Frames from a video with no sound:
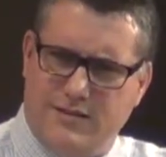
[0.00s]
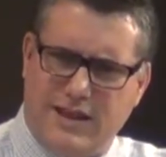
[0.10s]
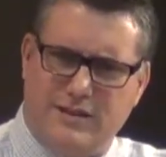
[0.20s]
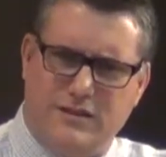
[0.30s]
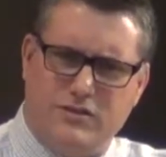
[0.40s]

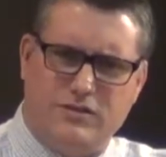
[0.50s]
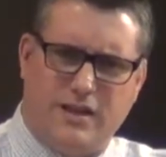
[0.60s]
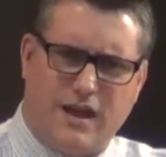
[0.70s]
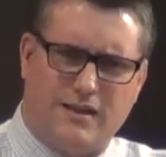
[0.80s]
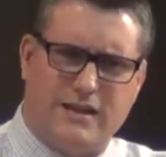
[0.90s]
That little
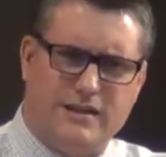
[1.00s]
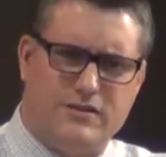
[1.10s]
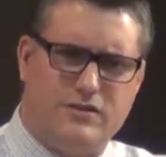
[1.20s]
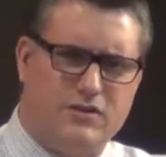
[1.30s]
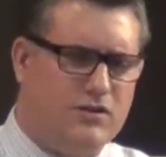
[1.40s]
godly
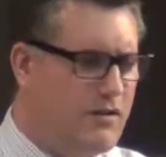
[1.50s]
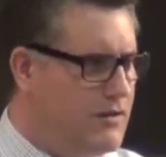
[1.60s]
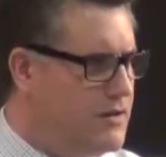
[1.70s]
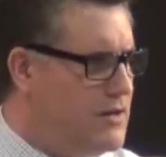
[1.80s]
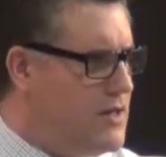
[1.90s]
little girl,
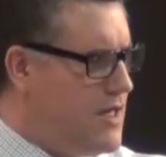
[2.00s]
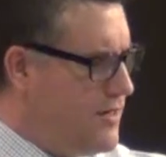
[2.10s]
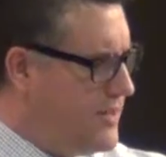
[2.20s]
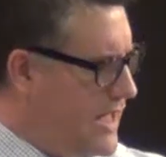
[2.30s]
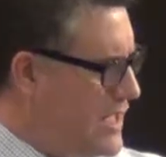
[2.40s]

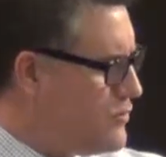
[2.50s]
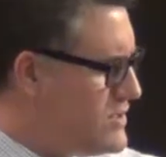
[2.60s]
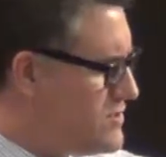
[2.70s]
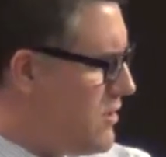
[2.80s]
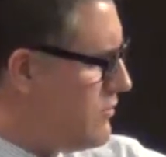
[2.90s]
the end
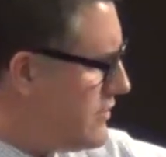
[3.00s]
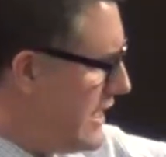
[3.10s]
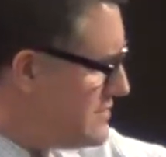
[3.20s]
result,